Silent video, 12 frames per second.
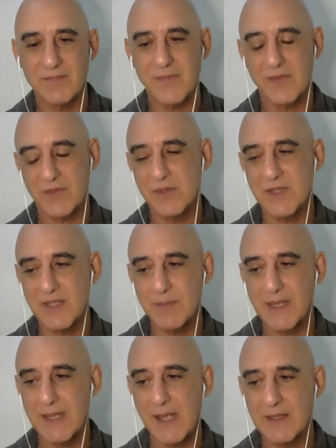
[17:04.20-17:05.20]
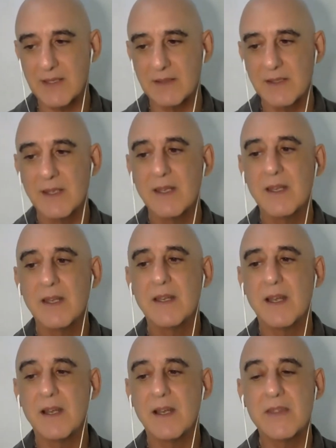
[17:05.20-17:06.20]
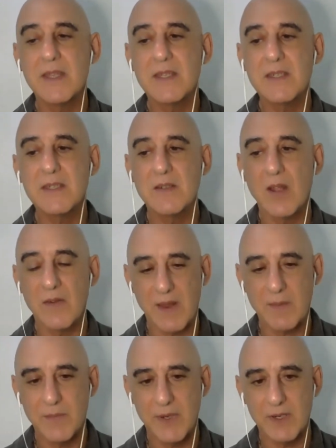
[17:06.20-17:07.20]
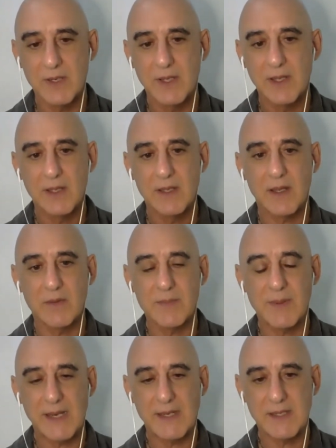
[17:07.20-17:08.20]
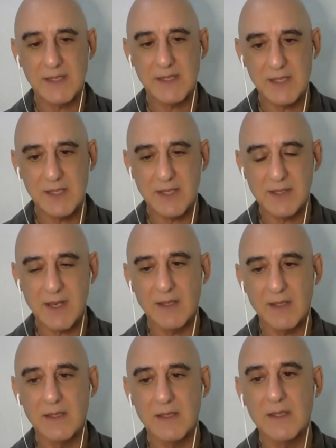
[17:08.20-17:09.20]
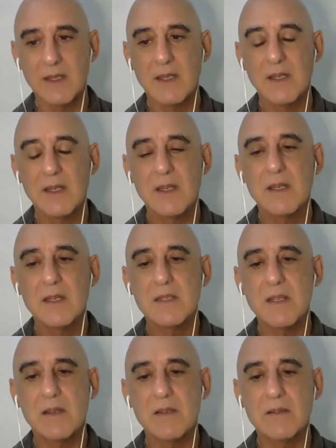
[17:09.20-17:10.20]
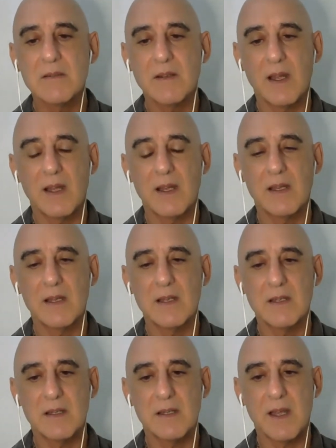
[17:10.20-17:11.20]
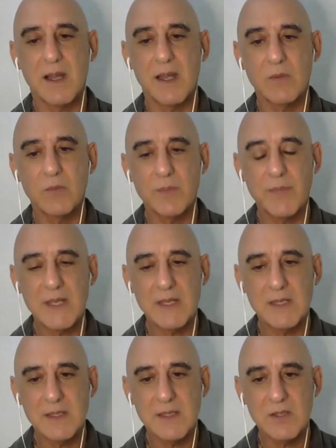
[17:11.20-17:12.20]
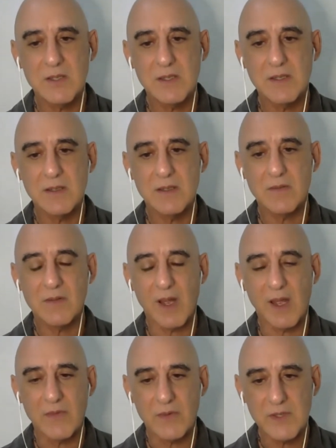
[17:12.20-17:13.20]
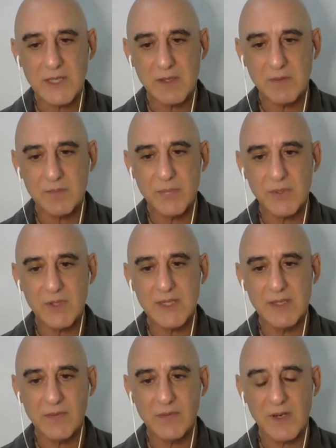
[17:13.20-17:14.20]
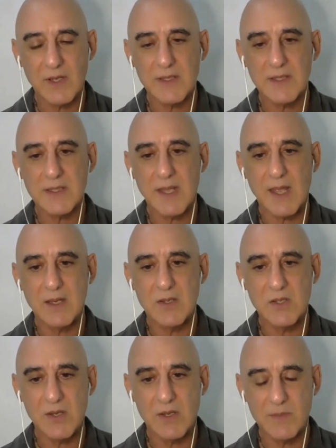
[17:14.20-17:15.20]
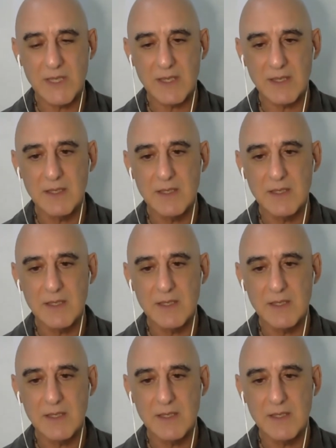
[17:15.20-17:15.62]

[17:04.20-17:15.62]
Of course, it's been cancelled. This November, I was planning to teach in London. So I will be in, I've already got booked in France and Germany